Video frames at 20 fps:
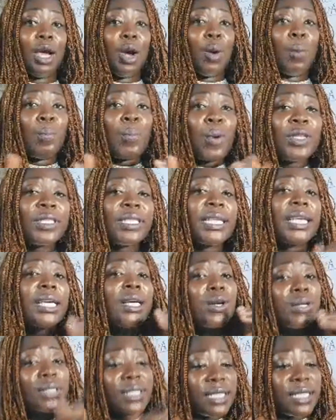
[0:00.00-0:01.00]
posting
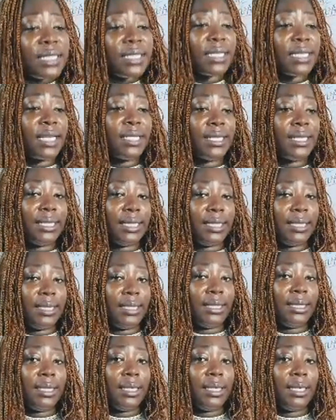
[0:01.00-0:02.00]
consistently.
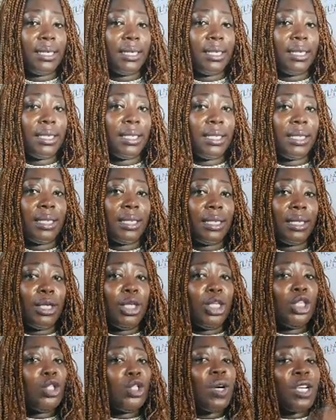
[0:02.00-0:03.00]

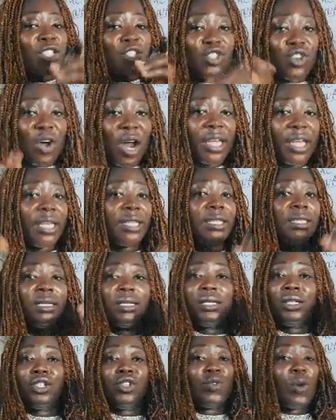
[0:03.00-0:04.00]
You are trying,
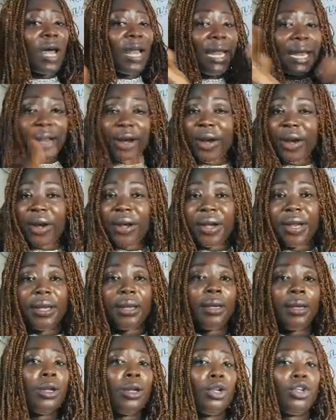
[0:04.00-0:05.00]
you are
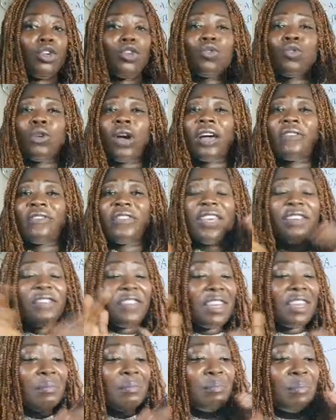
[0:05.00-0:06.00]
learning, you have
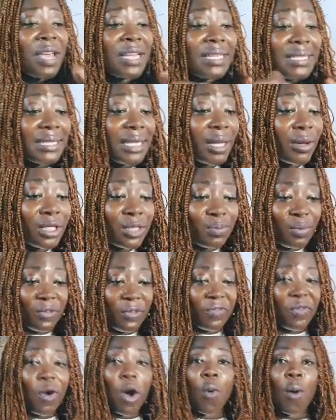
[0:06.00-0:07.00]
even made sales
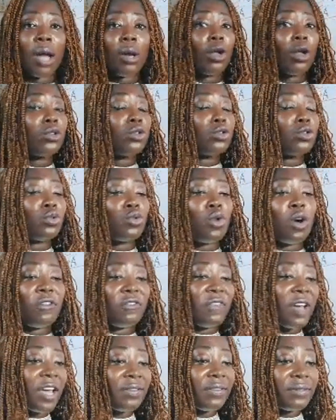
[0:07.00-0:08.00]
before, 1 or 2 or
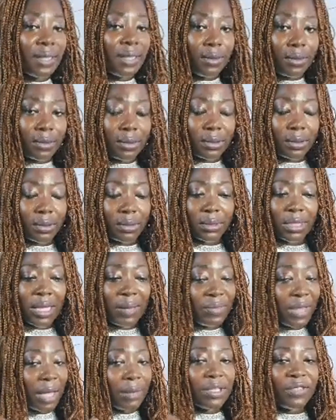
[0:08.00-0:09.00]
5 sales,
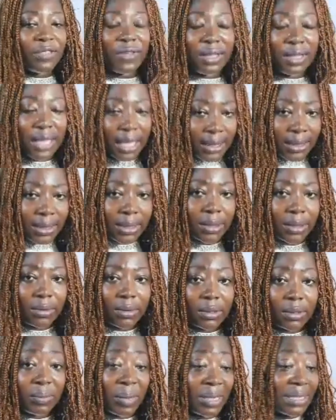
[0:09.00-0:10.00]
sometimes even 10
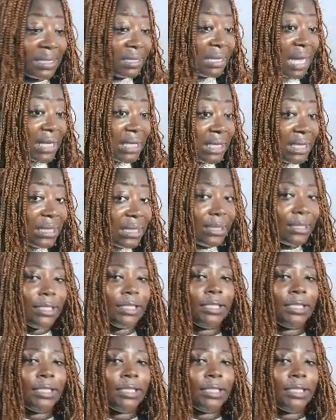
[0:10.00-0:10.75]
sales, but suddenly